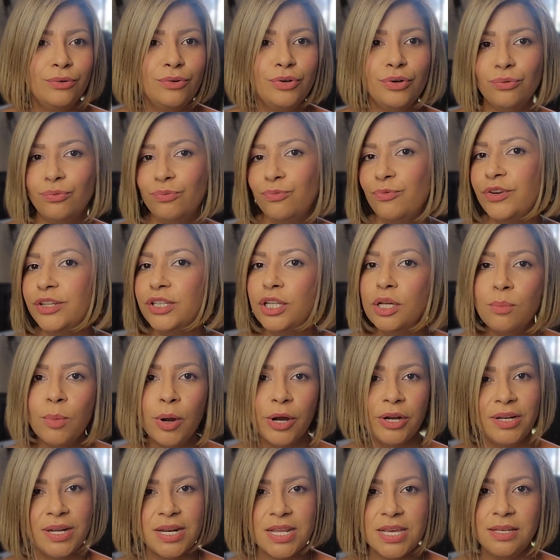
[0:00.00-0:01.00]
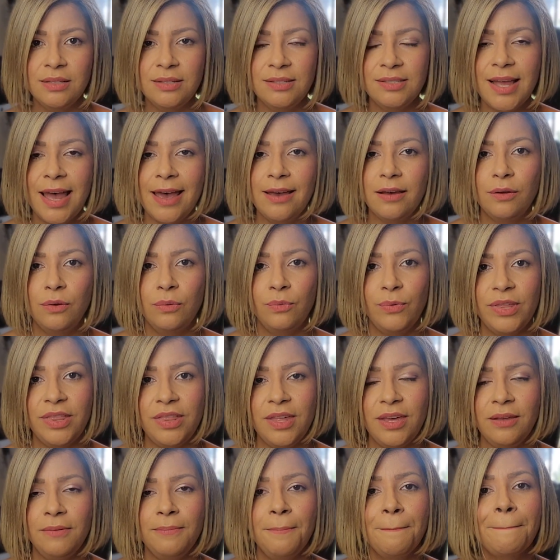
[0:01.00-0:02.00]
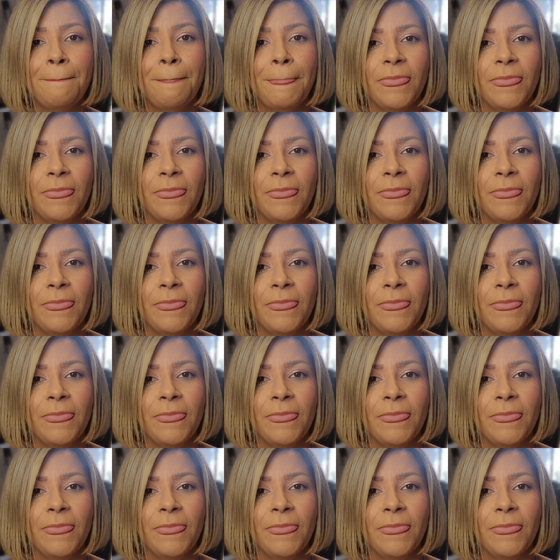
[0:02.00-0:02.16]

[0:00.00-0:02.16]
guerrilla marketing style with it